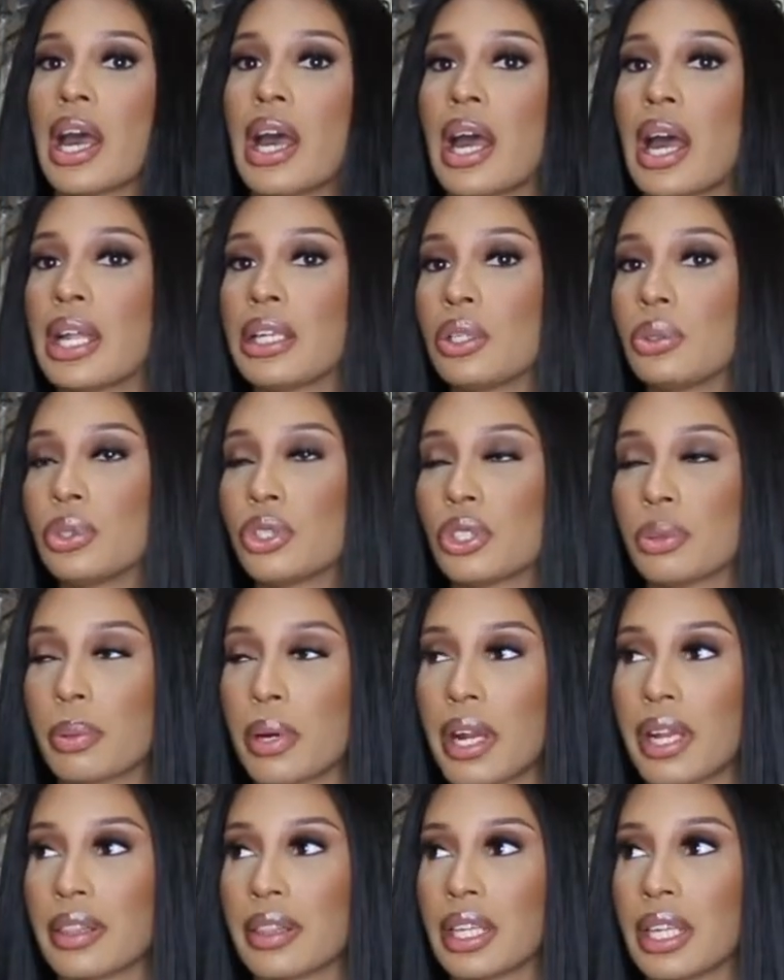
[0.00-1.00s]
I know what you're
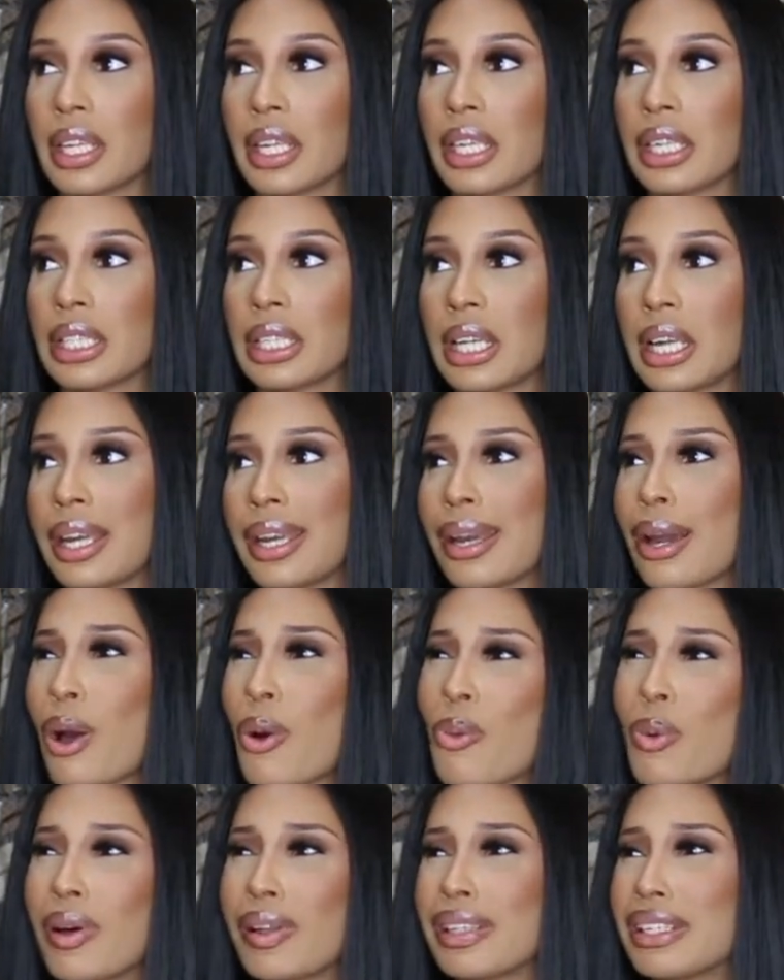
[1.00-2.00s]
probably thinking, like,
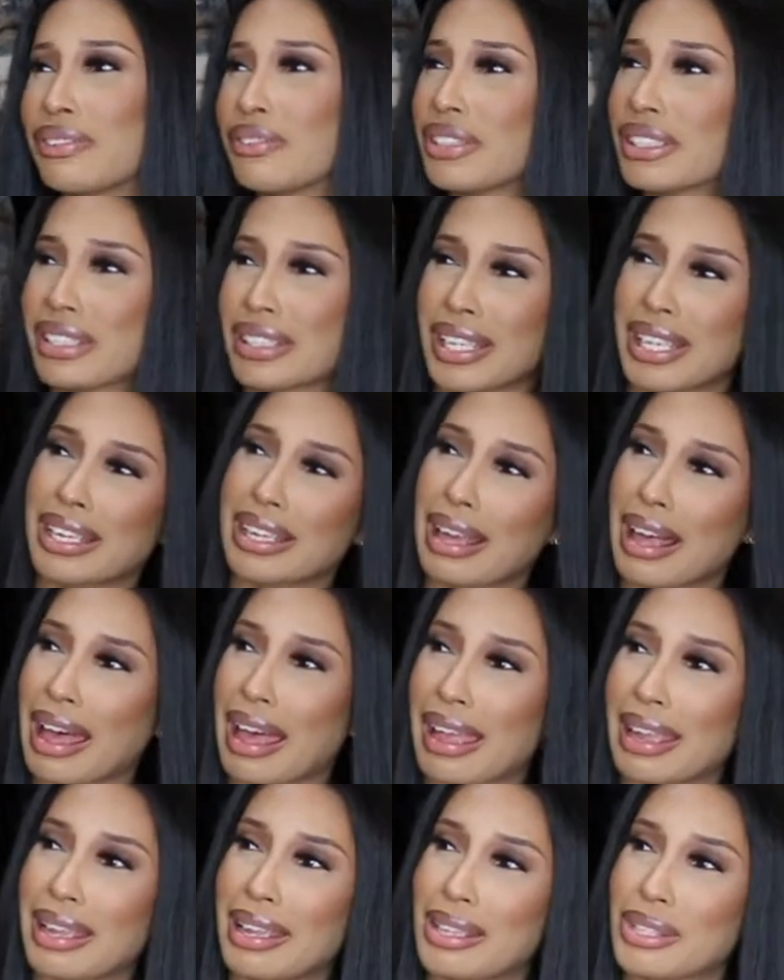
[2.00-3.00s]
well, if you're scared of
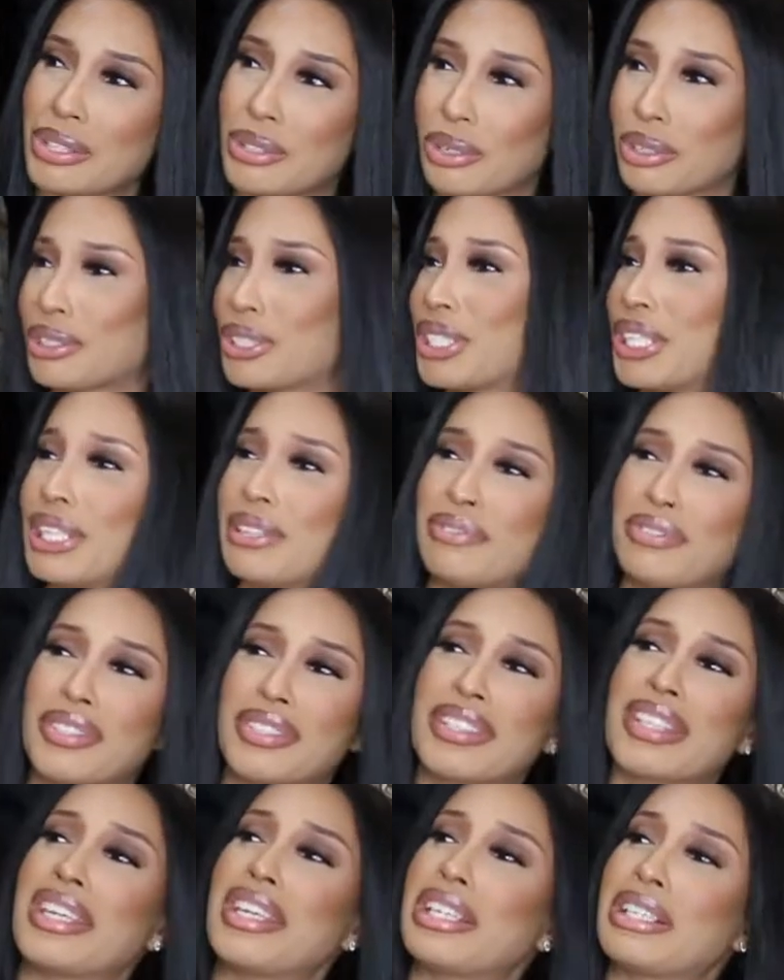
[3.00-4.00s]
heights, or if you're
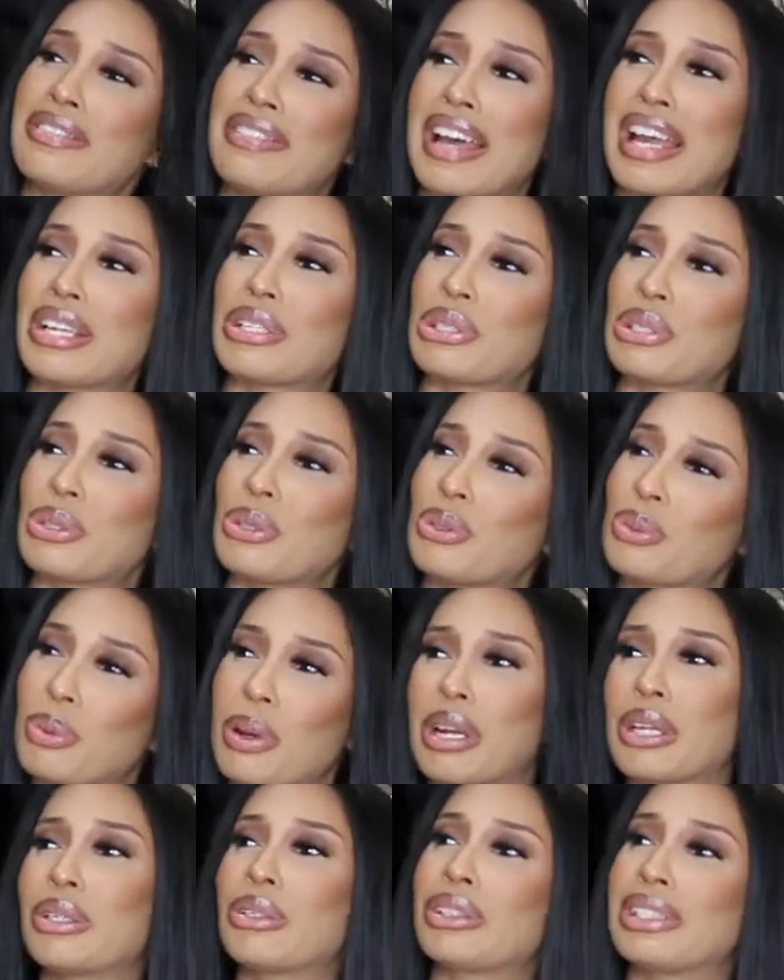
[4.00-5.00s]
scared of high shoes,
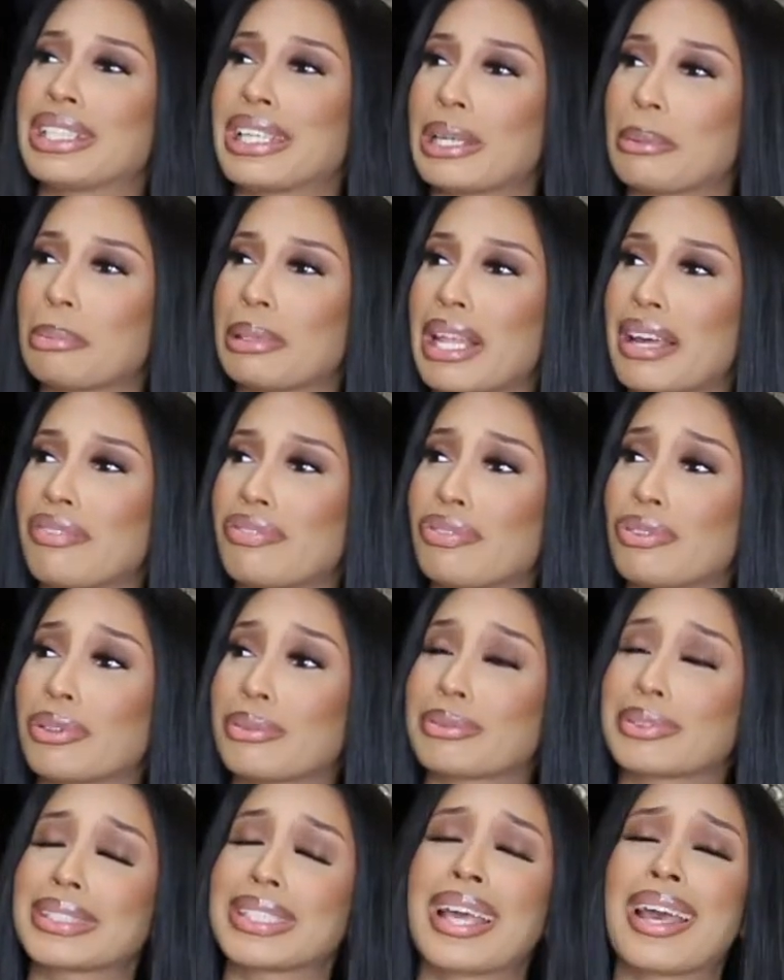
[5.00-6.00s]
why are you going to get
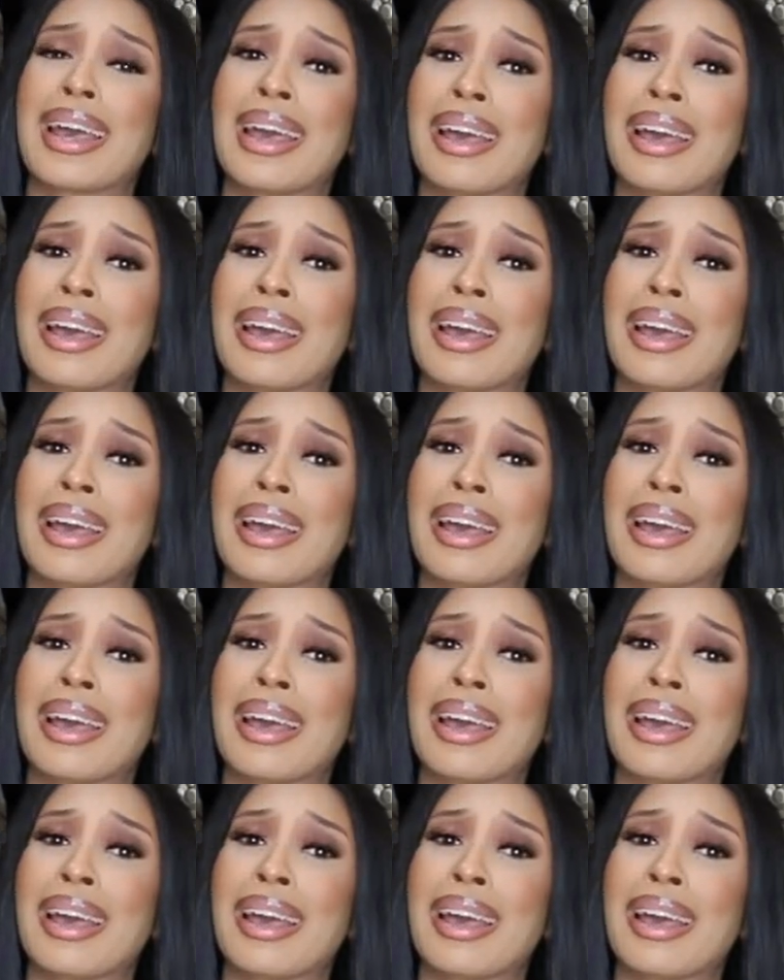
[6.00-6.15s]
platforms?